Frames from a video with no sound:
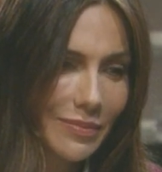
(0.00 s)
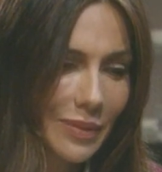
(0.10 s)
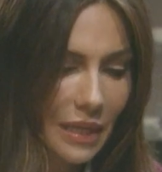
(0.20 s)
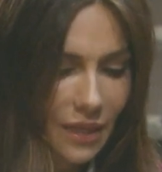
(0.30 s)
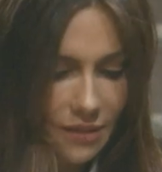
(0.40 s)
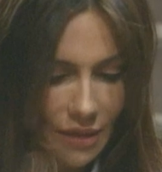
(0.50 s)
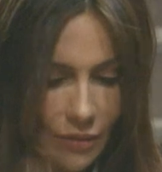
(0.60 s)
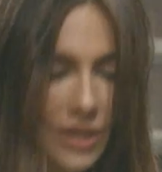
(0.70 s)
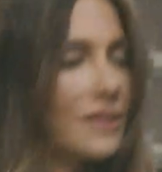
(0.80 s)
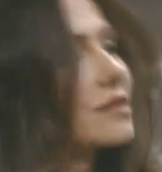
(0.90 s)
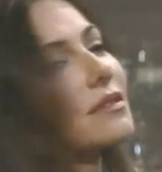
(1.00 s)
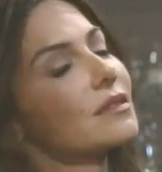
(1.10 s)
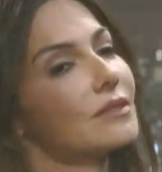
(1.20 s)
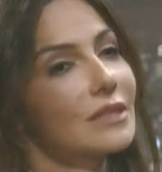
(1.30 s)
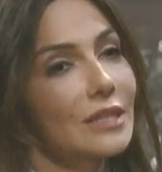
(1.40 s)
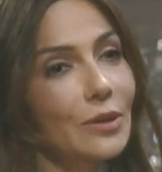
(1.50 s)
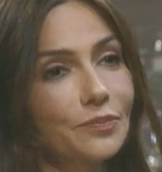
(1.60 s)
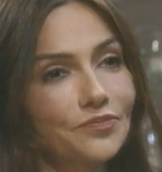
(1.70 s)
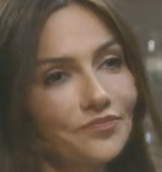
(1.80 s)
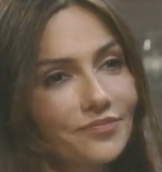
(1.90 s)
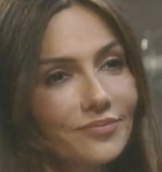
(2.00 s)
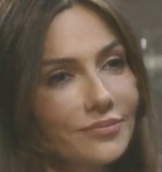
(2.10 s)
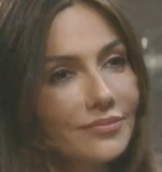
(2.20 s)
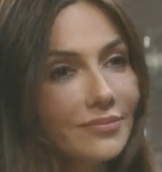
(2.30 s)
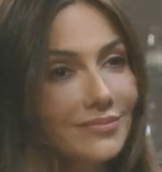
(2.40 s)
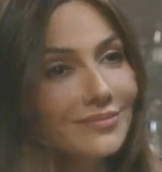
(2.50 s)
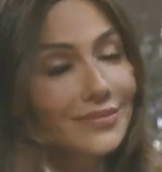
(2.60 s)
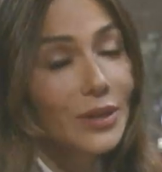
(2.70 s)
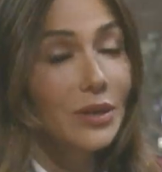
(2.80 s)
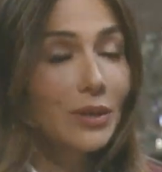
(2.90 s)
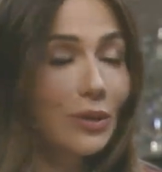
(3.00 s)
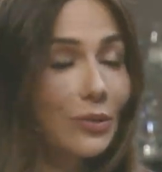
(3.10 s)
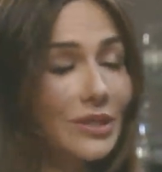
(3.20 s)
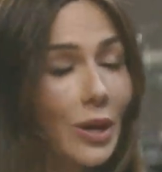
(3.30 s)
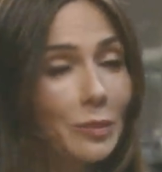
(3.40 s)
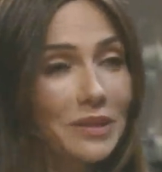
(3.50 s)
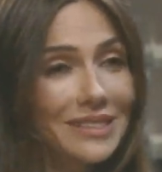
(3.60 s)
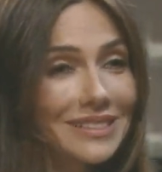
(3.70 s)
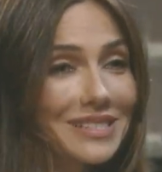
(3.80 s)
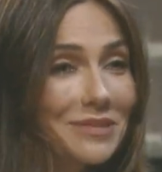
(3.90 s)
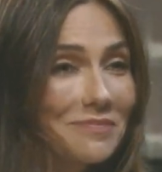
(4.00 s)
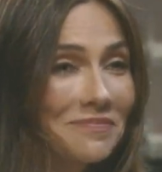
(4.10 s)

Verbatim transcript: Because otherwise, you know, who would talk me to sleep.